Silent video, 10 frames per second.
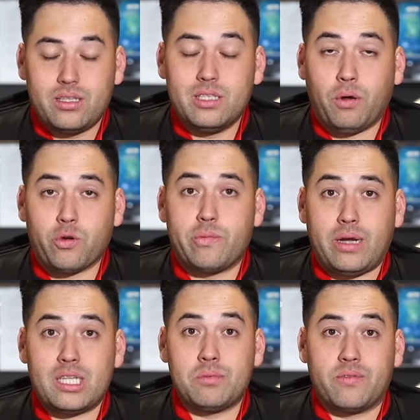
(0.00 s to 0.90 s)
this ball
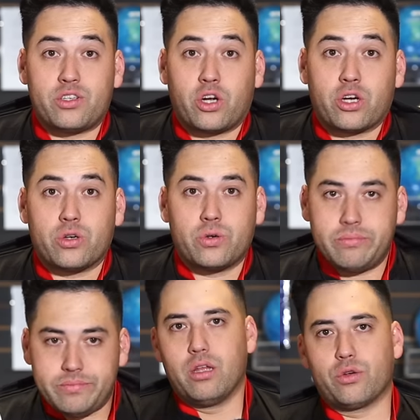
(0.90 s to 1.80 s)
reminds me of a Dark Code.
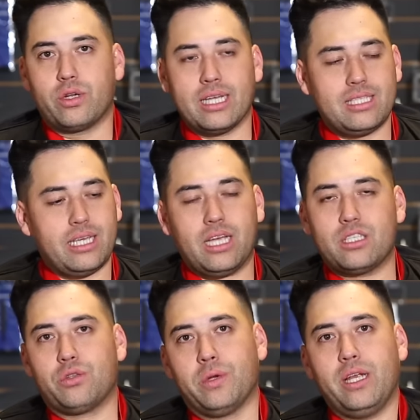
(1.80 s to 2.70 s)
Throw it against the
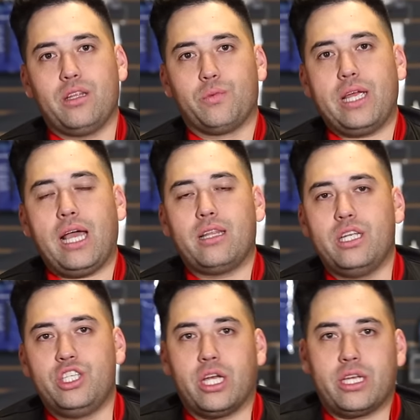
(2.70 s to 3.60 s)
X3 and the
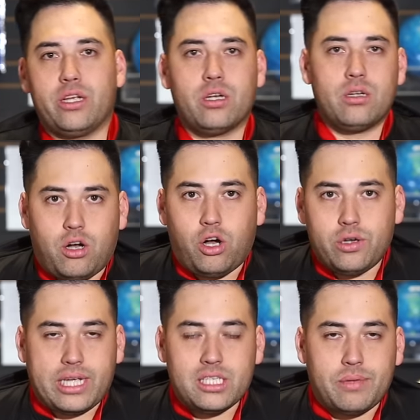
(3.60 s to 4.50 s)
reality check here. All
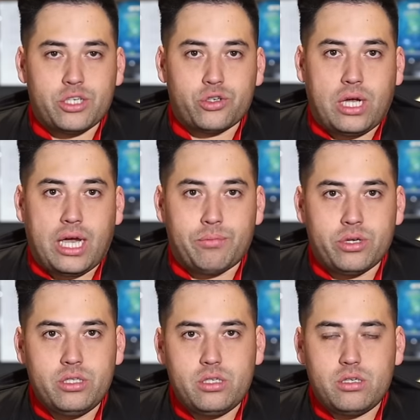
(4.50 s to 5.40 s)
asymmetrical
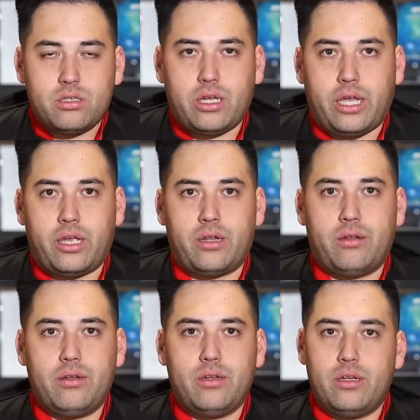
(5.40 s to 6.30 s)
hybrids,
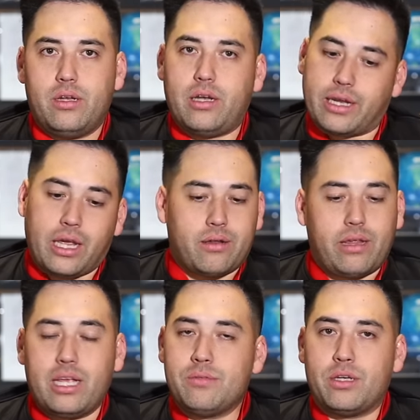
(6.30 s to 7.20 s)
and again,
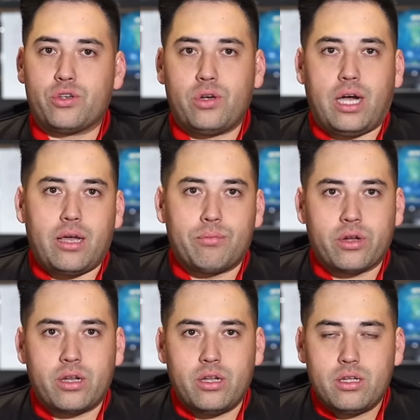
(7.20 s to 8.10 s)
asymmetrical
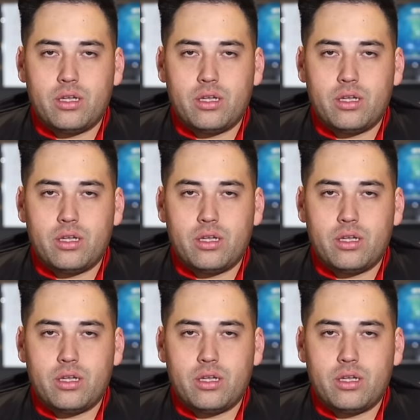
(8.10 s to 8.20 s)
hybrid,